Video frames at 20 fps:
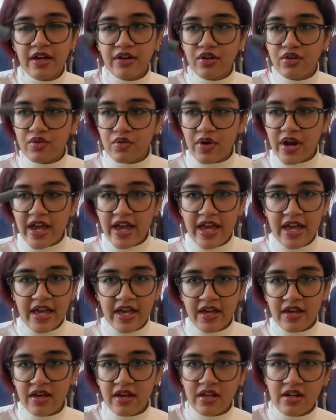
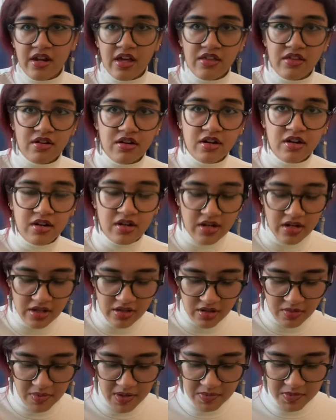Gray, another
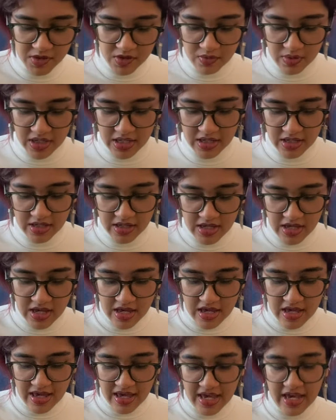Pipsqueak,
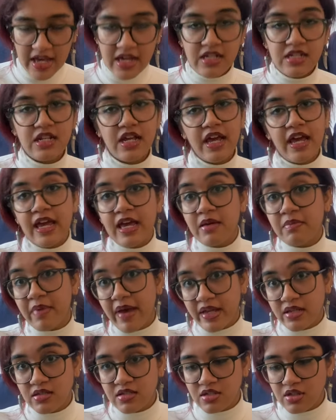and a
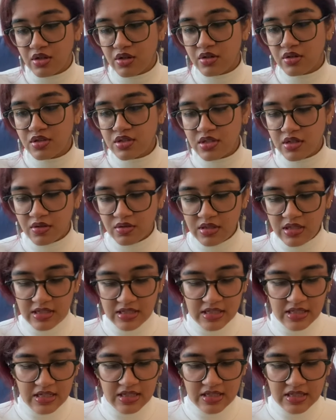pencil. So
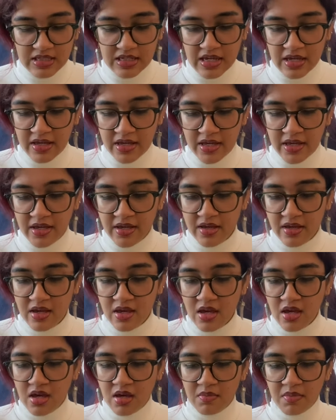this is a
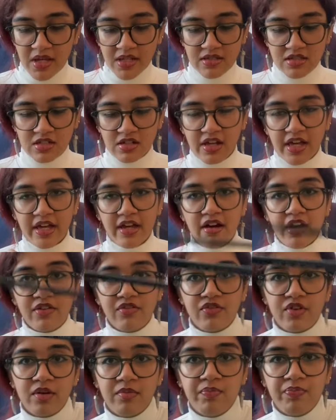pencil I got
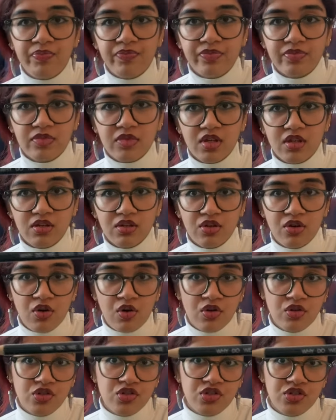from
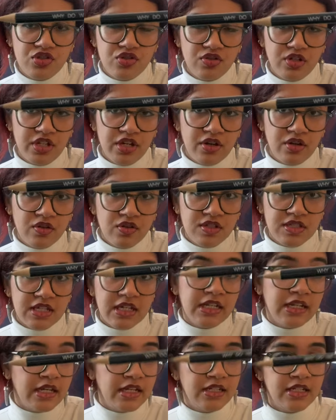Khoj Studios
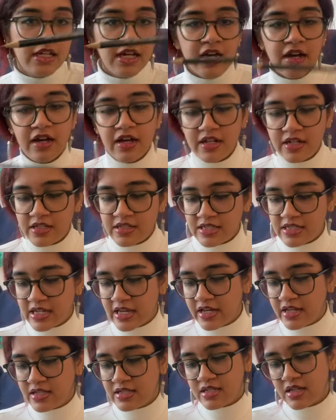in India, and it
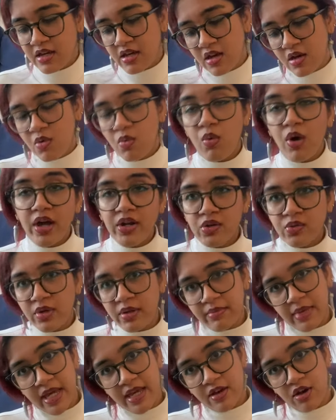says, "Why do we
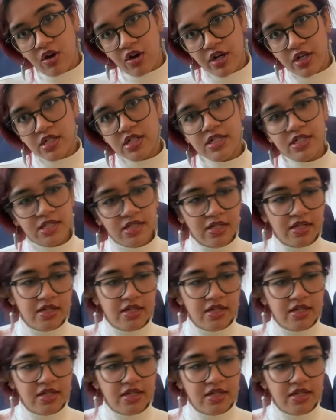make art?"